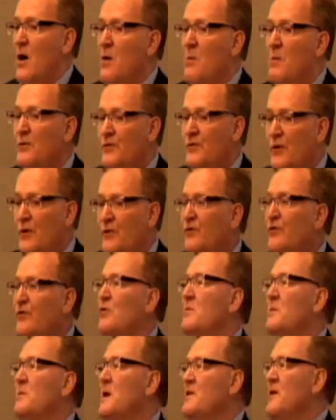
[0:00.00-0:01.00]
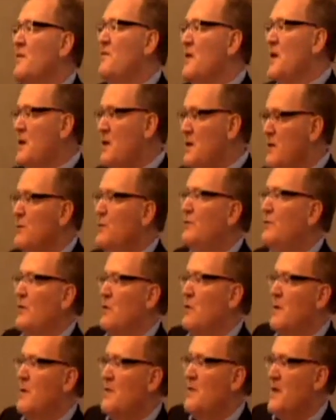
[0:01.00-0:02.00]
almost assuming that the
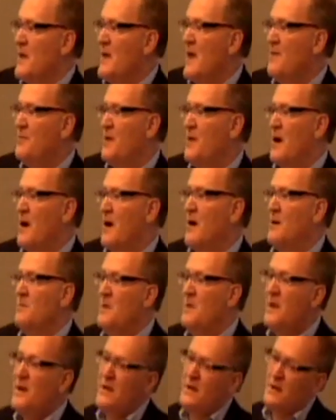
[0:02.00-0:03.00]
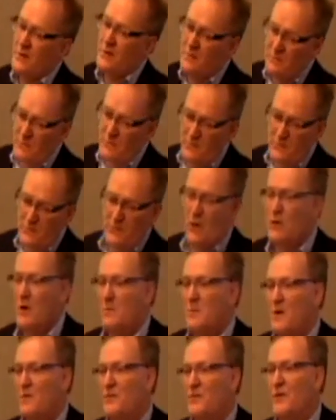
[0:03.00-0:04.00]
user, when they get there, and media joke
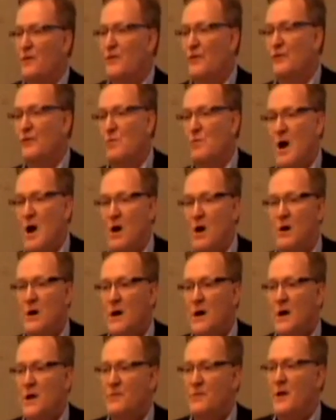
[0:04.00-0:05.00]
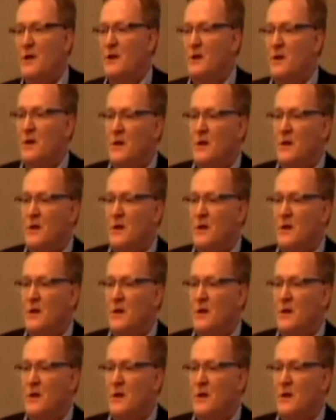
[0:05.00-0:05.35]
about this as well, that